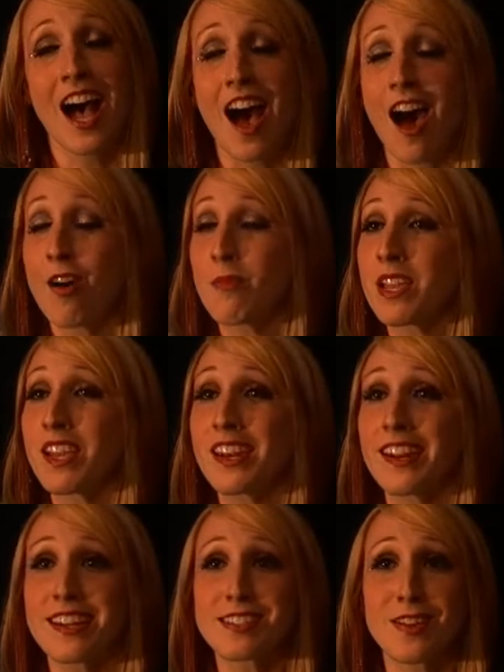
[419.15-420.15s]
I'll be in
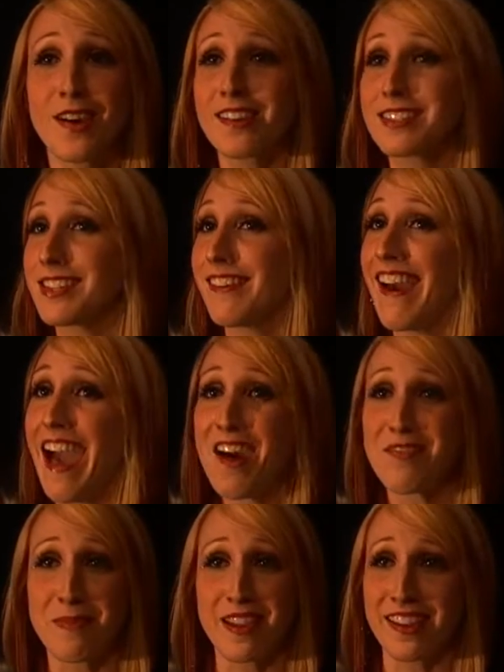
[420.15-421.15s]
it as long as they'll
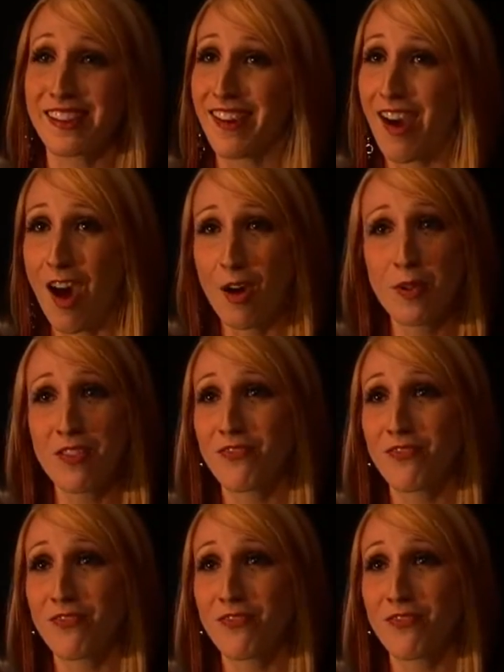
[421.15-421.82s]
have me. I'll be